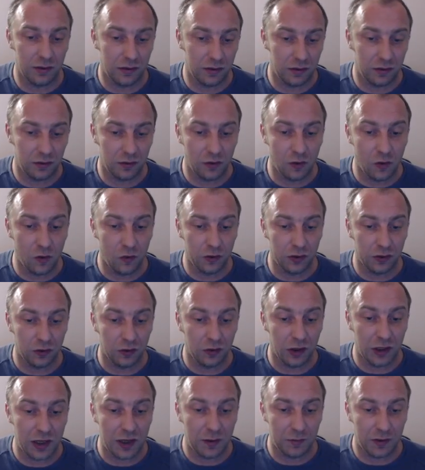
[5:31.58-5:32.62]
uh, go into
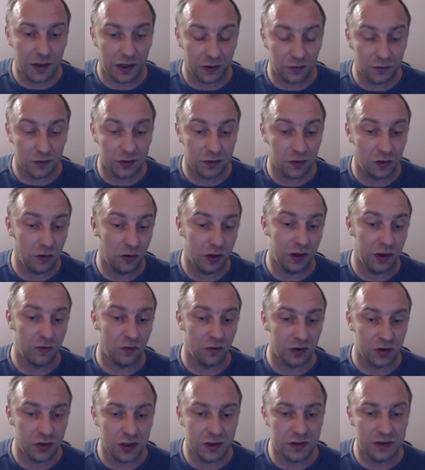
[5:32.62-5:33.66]
the game like you saw
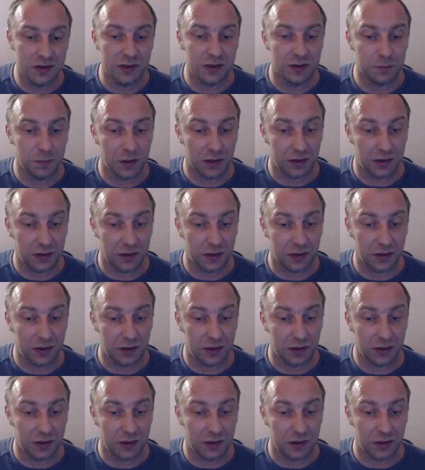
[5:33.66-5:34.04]
here on g six,